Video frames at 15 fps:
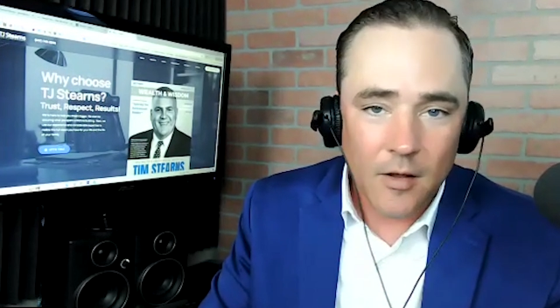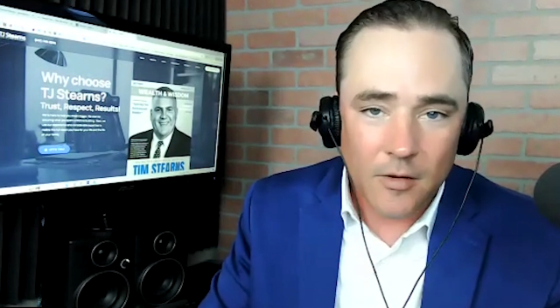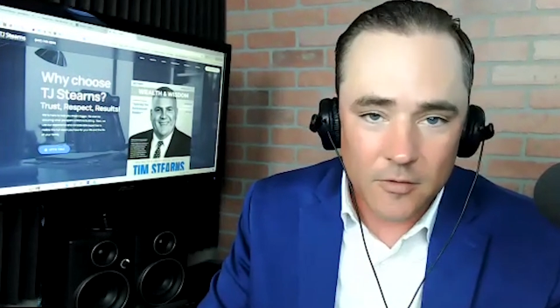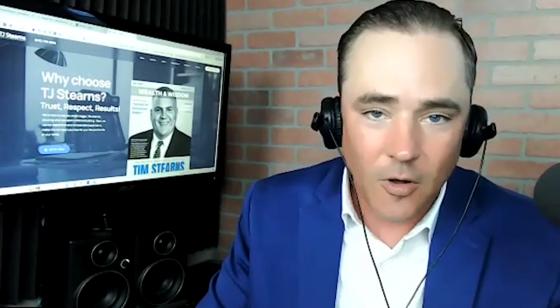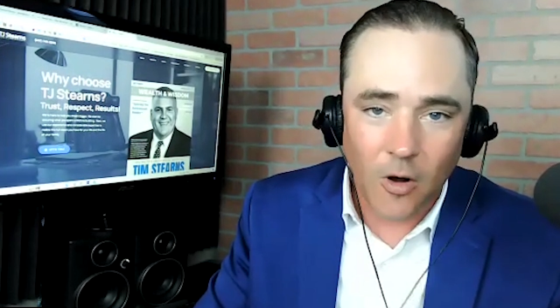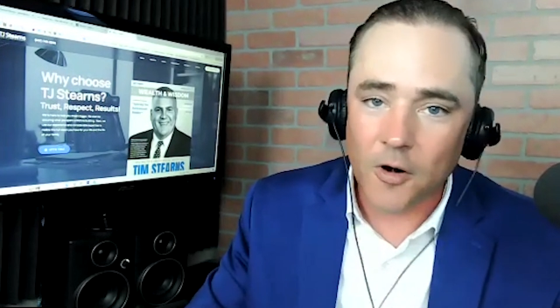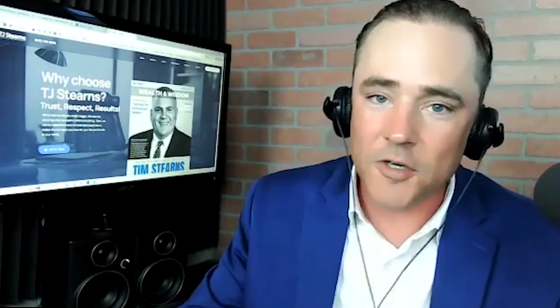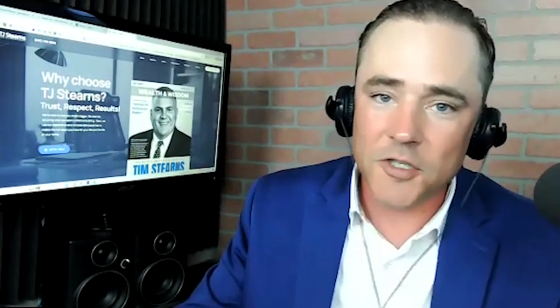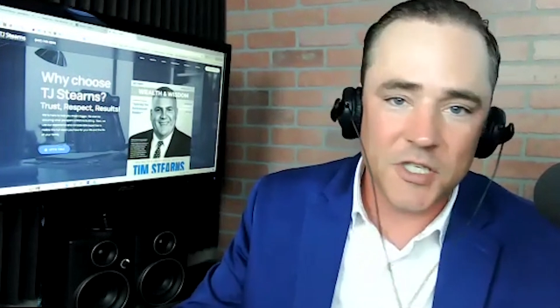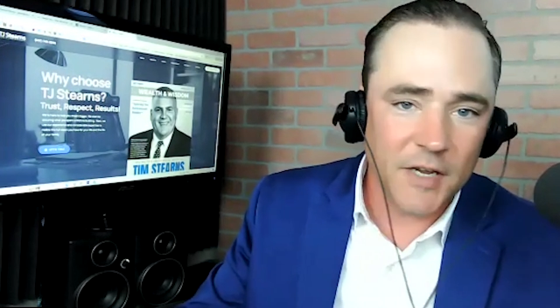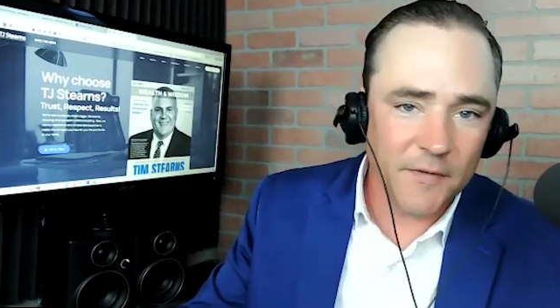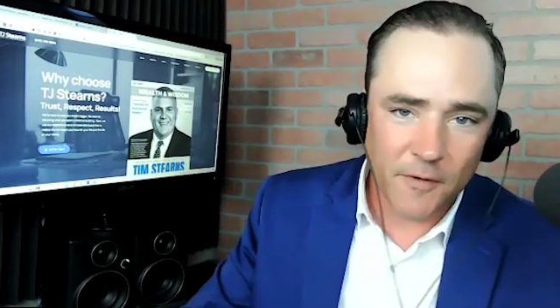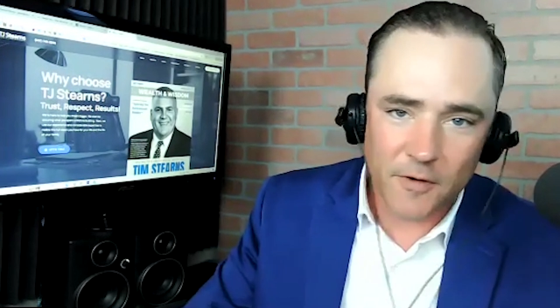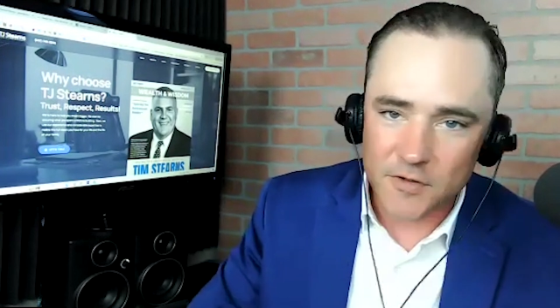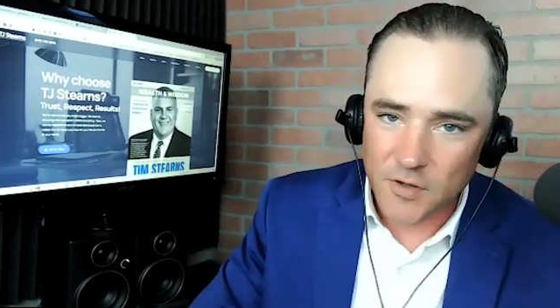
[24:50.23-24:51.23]
large
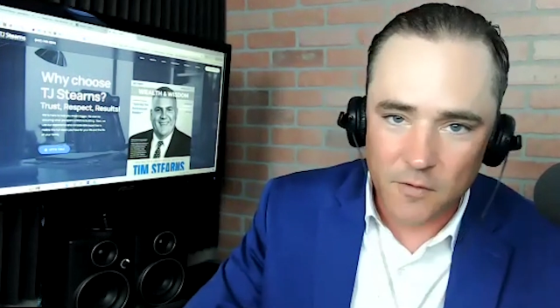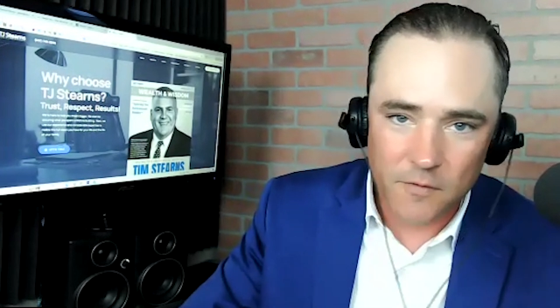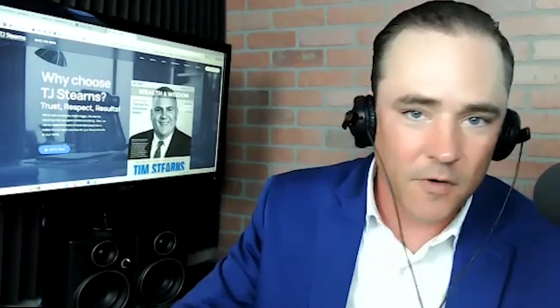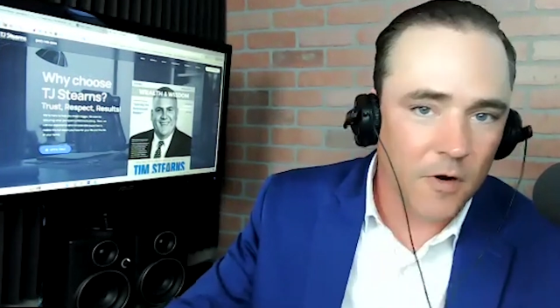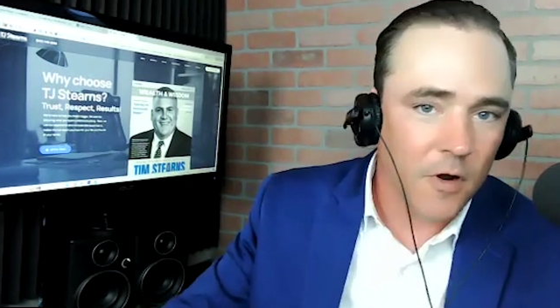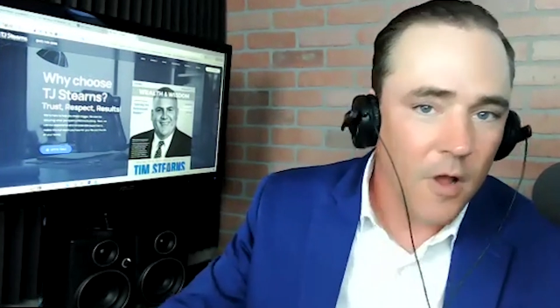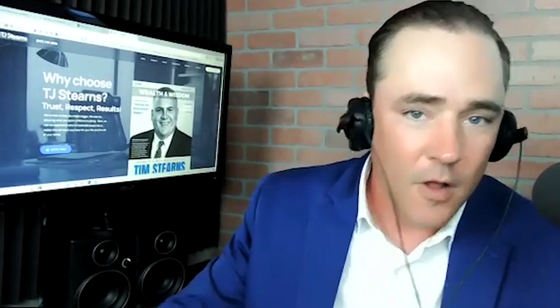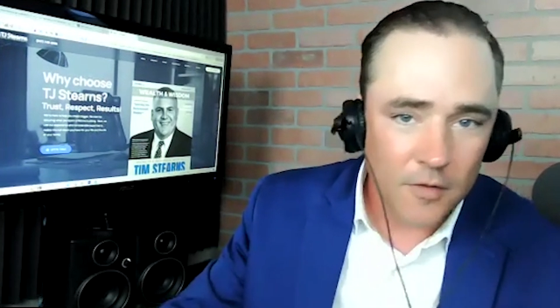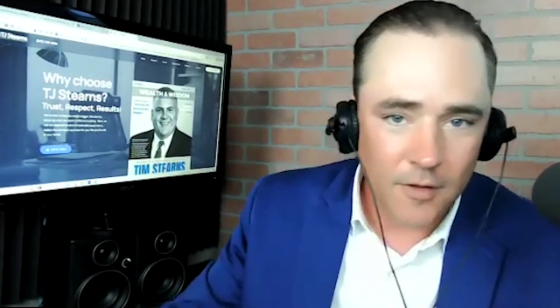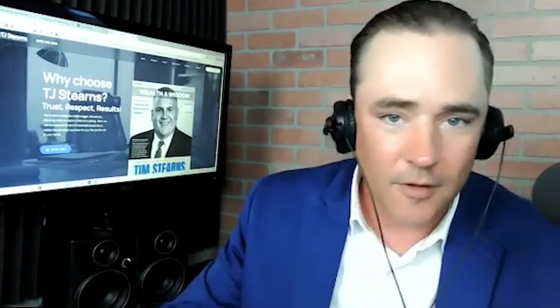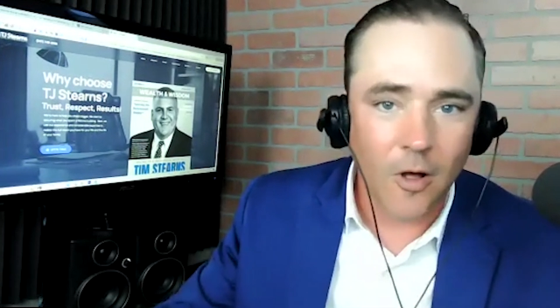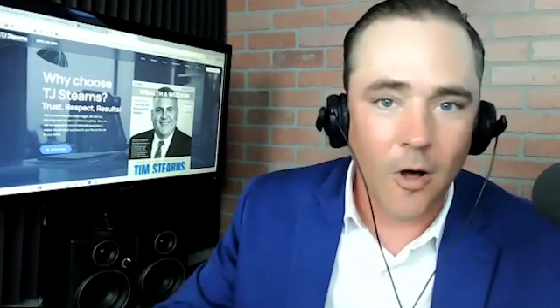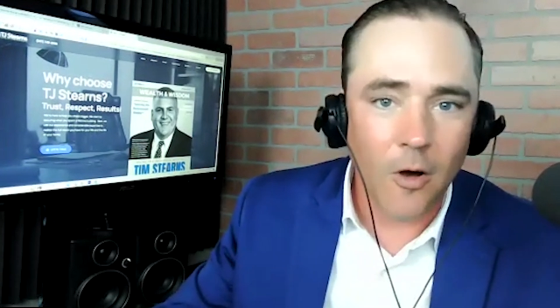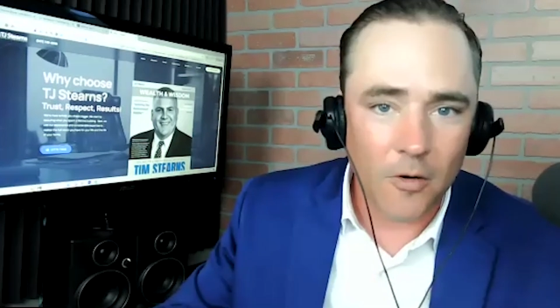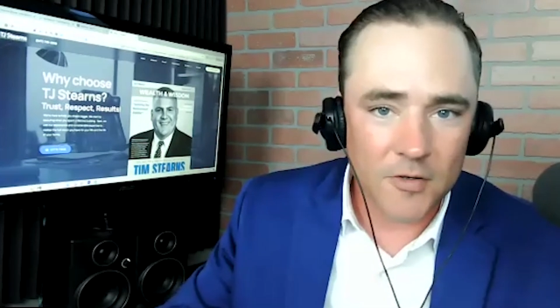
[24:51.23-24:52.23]
difference over the
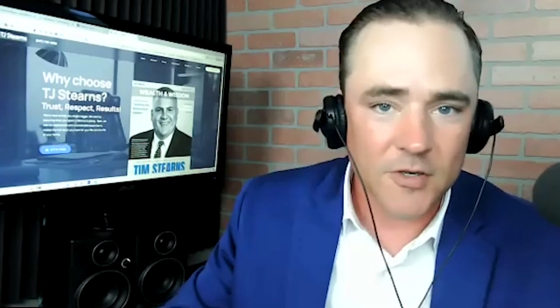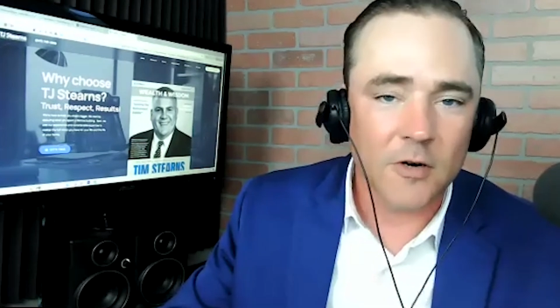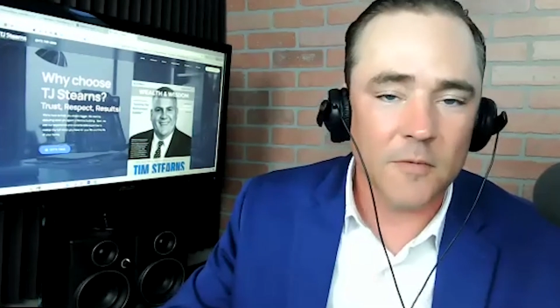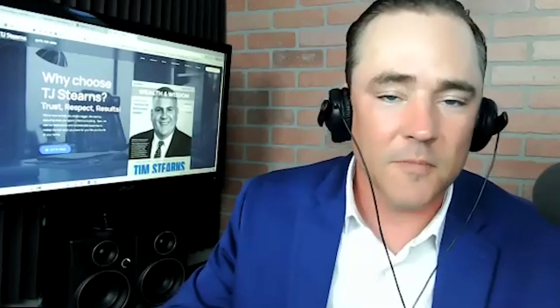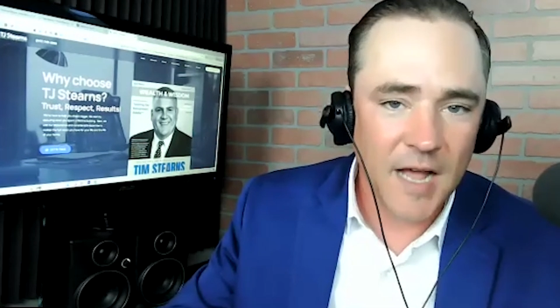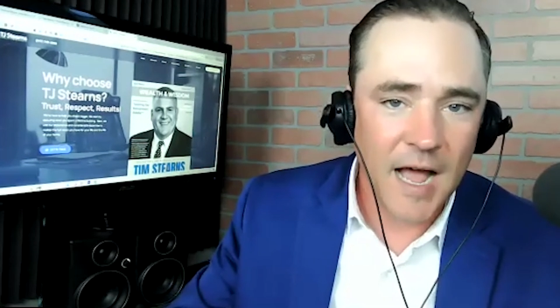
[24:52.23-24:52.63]
long-term